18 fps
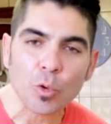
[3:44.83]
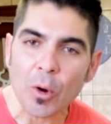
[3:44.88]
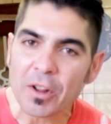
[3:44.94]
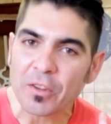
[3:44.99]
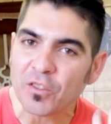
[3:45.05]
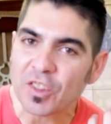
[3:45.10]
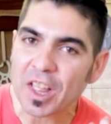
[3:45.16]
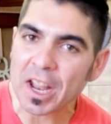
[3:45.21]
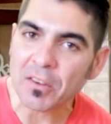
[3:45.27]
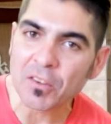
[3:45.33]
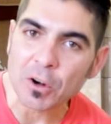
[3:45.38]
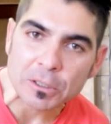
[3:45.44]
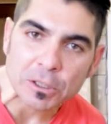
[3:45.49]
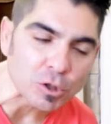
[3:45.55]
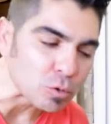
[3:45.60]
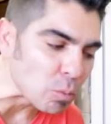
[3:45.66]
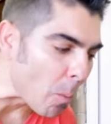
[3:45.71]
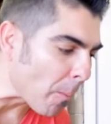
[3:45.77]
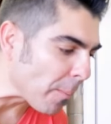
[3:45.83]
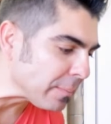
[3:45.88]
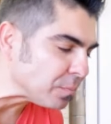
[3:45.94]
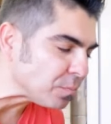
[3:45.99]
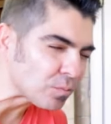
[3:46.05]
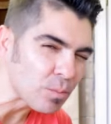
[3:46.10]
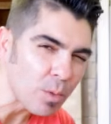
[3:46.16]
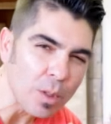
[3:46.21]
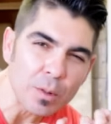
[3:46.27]
Great flavors,
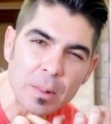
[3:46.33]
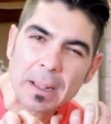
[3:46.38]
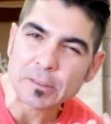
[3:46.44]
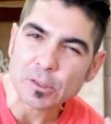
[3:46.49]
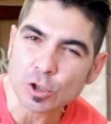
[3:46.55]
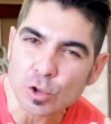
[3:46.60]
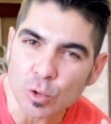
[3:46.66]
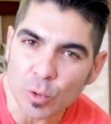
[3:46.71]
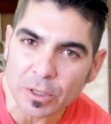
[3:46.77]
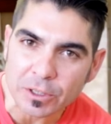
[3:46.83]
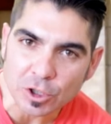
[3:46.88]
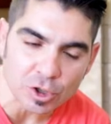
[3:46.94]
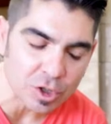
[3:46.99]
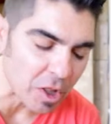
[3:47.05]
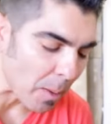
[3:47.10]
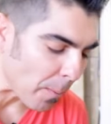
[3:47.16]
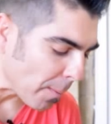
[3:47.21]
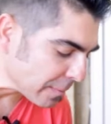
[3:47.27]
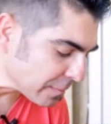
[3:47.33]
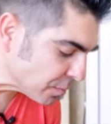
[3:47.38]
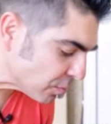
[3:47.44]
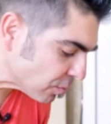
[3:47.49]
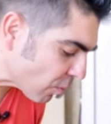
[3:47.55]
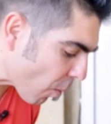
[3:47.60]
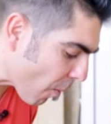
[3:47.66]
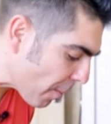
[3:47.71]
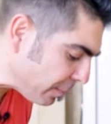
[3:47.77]
nice crunch to them.
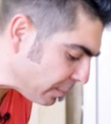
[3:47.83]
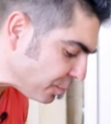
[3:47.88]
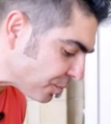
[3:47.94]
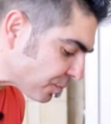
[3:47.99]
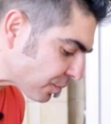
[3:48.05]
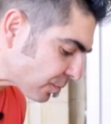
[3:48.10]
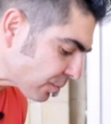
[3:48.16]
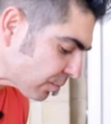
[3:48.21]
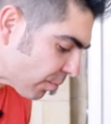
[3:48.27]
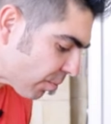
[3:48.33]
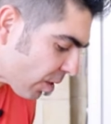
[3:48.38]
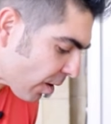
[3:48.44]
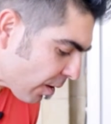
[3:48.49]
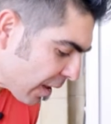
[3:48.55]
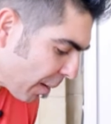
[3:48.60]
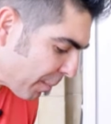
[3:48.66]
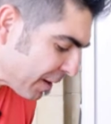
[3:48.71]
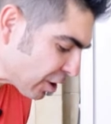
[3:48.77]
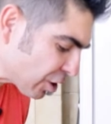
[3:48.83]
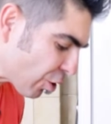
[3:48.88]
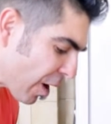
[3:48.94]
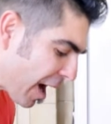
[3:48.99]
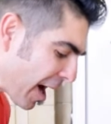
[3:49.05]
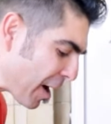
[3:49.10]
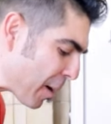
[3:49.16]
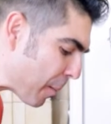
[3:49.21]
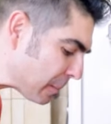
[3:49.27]
Now I'm gonna
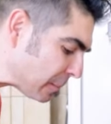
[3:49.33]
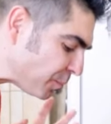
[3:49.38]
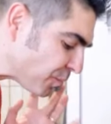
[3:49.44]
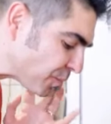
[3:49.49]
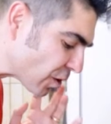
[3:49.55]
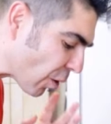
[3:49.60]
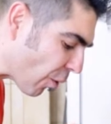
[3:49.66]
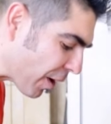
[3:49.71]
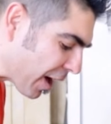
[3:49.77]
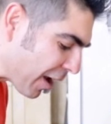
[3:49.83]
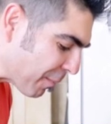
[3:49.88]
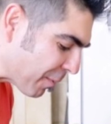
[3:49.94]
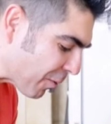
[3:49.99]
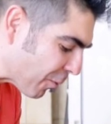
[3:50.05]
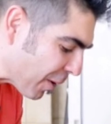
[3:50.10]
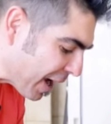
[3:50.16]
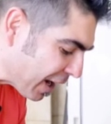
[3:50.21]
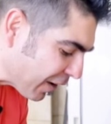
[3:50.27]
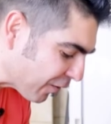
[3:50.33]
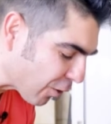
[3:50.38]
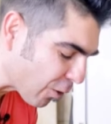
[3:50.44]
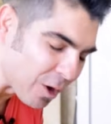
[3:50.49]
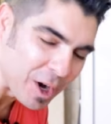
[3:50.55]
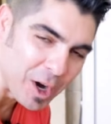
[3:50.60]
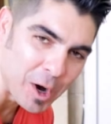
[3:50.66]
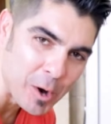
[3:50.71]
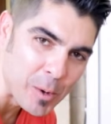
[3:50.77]
try the one I've been waiting
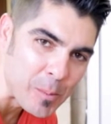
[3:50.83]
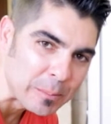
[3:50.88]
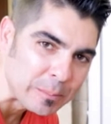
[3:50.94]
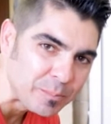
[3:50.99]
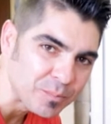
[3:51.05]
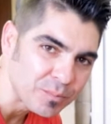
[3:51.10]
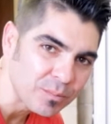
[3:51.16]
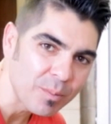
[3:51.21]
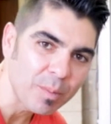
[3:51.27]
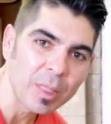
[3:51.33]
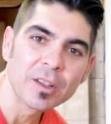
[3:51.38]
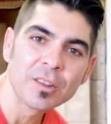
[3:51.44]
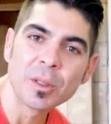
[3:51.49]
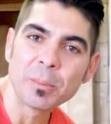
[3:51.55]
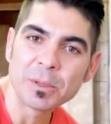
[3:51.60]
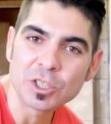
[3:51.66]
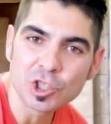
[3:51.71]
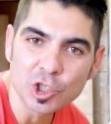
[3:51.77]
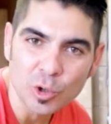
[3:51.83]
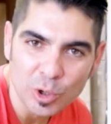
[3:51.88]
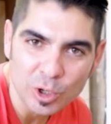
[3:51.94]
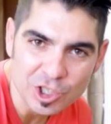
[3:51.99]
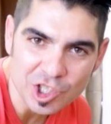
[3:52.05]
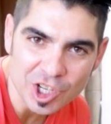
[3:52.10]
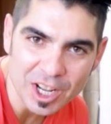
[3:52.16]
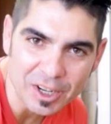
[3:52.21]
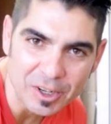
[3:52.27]
for here, the
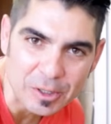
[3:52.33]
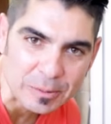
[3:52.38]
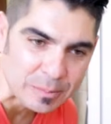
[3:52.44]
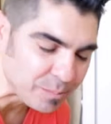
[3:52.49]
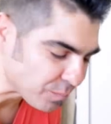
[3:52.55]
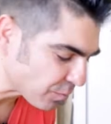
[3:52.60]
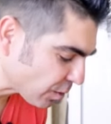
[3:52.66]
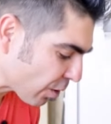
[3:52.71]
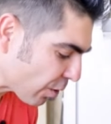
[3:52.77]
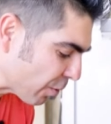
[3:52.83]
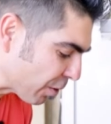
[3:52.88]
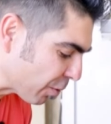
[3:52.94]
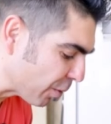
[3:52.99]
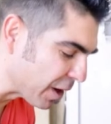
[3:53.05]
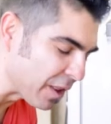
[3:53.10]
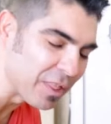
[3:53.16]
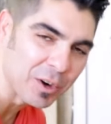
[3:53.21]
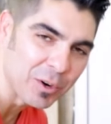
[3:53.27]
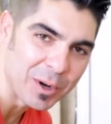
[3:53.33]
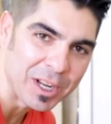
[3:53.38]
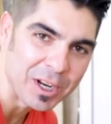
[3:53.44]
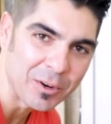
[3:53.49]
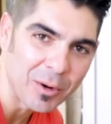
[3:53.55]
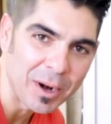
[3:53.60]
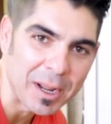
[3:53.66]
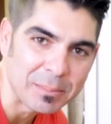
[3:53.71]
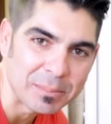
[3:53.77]
mature cheddar with one of the
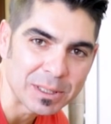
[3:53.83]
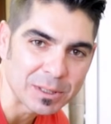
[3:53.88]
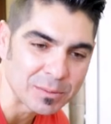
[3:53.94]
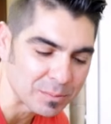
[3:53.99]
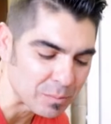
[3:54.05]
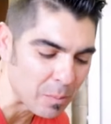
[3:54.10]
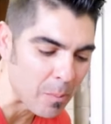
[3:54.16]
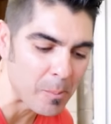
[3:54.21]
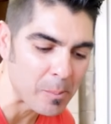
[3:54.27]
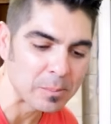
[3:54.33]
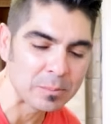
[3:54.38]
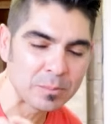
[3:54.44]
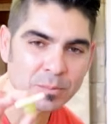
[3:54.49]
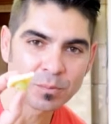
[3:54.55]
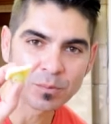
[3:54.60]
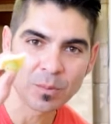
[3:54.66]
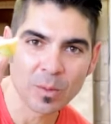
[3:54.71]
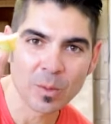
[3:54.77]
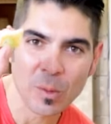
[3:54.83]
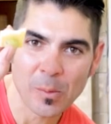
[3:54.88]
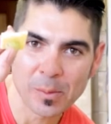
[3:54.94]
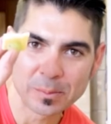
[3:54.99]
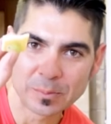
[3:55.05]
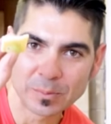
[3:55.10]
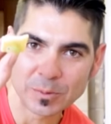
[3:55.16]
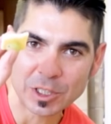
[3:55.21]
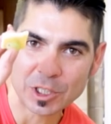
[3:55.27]
green grapes.
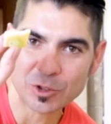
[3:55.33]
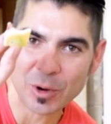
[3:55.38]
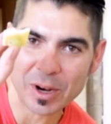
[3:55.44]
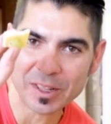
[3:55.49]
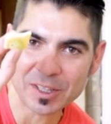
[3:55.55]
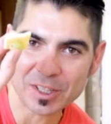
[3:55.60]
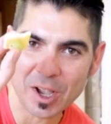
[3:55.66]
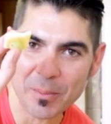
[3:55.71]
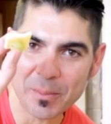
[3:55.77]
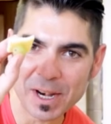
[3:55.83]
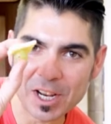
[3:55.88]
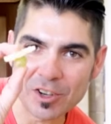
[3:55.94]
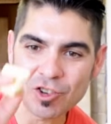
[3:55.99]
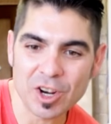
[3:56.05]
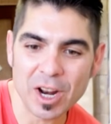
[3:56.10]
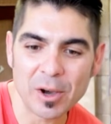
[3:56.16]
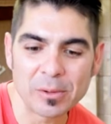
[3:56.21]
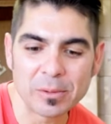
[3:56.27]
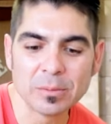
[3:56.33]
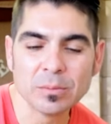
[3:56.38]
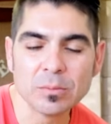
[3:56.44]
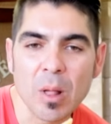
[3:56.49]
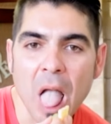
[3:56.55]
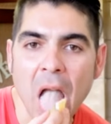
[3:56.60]
Let's try this combination out.